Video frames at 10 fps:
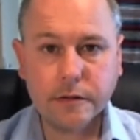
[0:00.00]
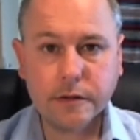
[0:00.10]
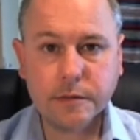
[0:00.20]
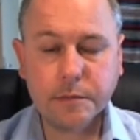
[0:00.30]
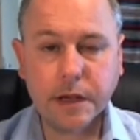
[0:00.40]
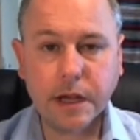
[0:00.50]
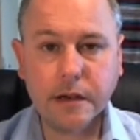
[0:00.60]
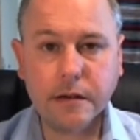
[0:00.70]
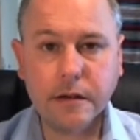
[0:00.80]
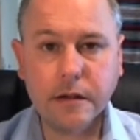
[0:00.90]
just
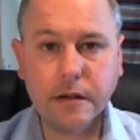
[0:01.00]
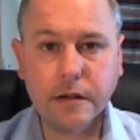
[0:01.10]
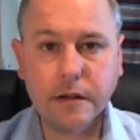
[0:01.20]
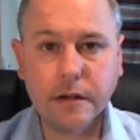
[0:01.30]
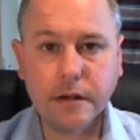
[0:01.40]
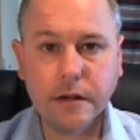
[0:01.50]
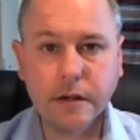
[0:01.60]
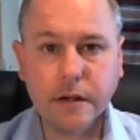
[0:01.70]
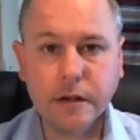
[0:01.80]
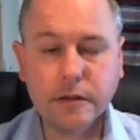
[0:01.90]
begin
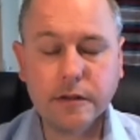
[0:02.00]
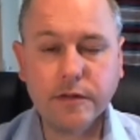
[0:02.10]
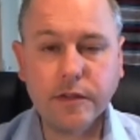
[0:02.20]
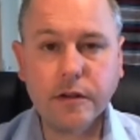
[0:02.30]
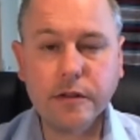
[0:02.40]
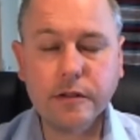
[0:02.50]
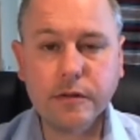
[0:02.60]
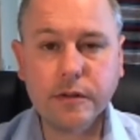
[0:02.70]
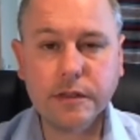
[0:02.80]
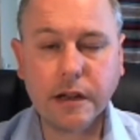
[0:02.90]
to focus
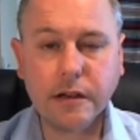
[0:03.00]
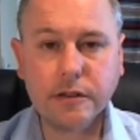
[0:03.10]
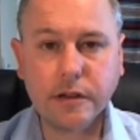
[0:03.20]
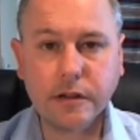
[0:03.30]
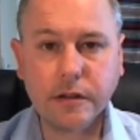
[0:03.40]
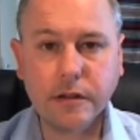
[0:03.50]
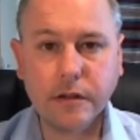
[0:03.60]
your attention